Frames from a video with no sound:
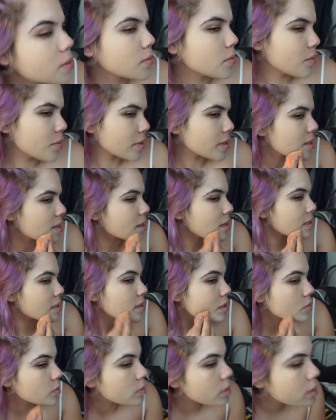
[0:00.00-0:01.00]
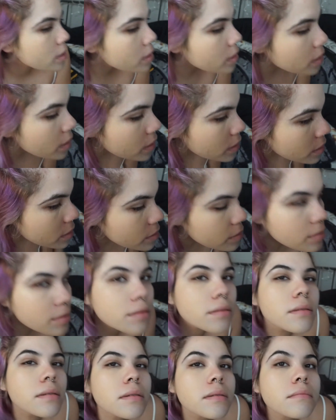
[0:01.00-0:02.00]
Ooh, I think it's like a really good color.
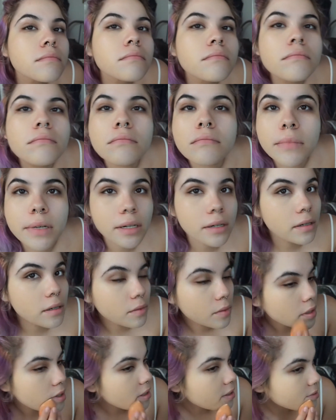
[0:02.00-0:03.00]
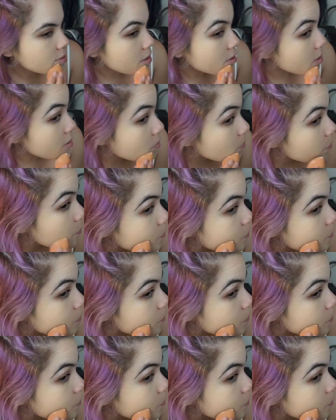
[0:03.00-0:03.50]
I don't know, what do you guys think?